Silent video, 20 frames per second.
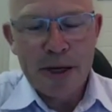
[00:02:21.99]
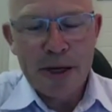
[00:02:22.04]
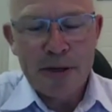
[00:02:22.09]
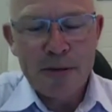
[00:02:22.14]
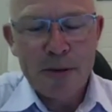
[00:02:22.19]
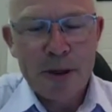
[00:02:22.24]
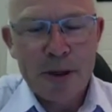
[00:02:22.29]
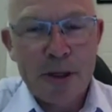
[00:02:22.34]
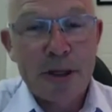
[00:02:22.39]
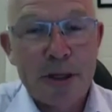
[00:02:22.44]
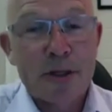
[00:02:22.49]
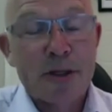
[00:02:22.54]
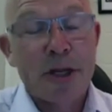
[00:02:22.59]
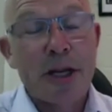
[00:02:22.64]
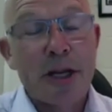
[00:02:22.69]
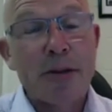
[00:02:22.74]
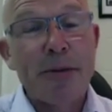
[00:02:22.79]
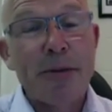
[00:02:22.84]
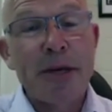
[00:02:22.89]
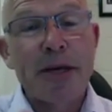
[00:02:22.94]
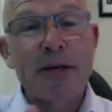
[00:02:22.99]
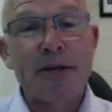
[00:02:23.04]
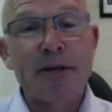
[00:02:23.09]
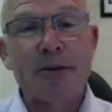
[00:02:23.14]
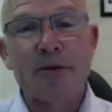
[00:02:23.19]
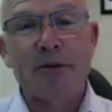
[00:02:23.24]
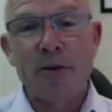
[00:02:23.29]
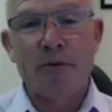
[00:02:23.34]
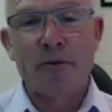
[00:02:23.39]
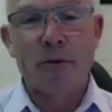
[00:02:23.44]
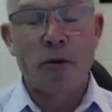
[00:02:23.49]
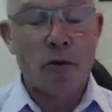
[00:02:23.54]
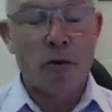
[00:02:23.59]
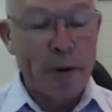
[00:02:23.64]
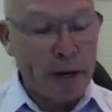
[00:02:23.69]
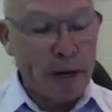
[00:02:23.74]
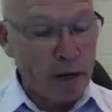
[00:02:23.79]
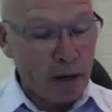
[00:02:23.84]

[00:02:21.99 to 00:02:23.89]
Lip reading: But it's going to be an interview format.